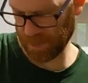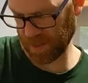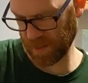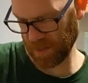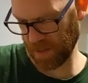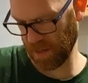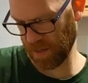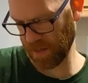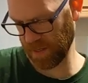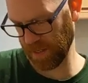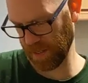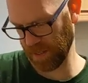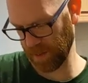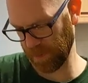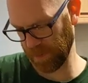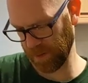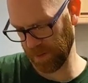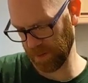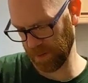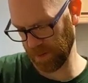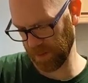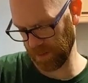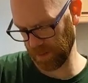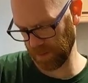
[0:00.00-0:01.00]
appetising, I'll
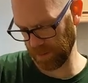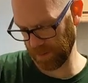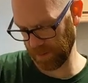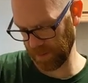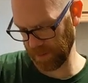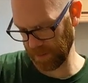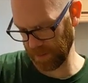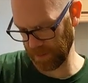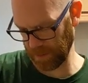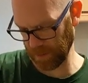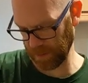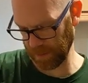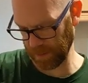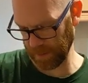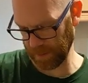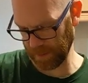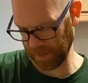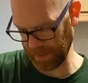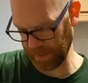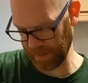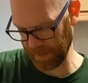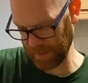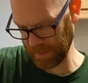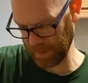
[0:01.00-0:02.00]
be honest with you, looking
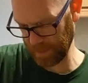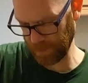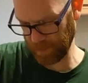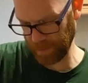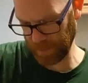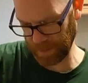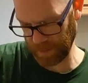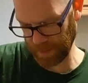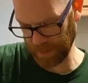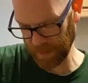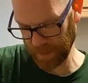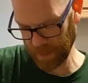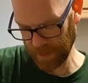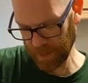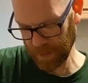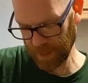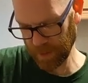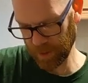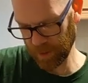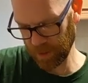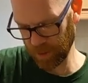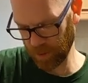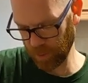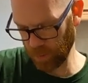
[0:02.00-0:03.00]
like this, but
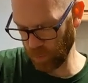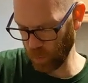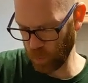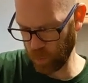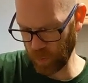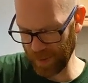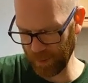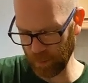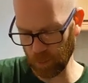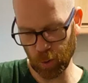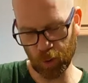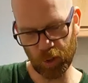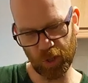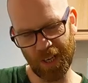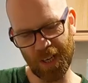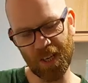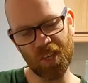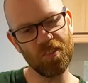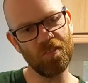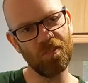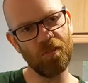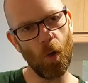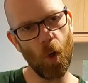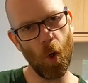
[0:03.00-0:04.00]
we will
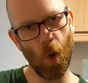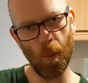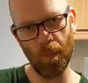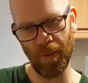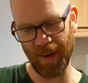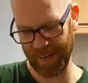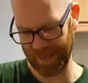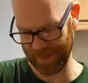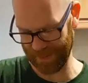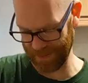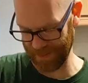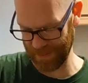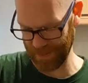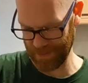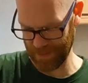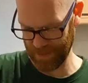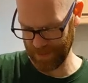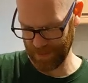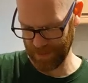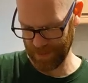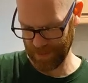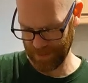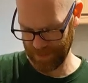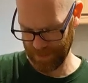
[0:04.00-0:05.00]
transform it.
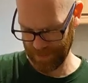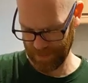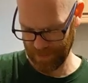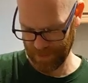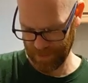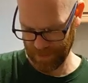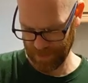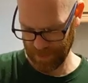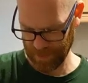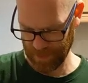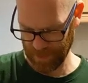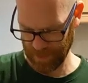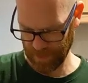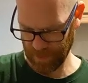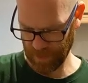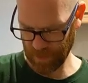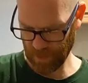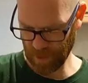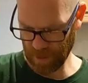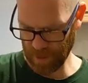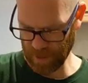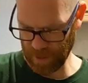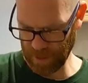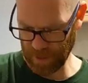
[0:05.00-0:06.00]

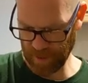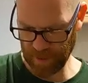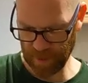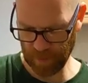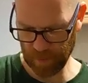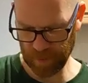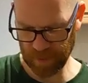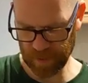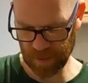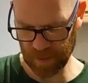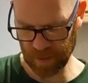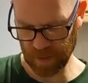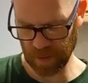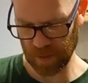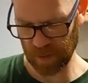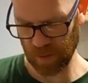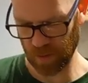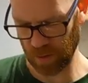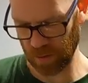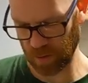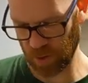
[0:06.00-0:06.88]
Right, and then we're just going to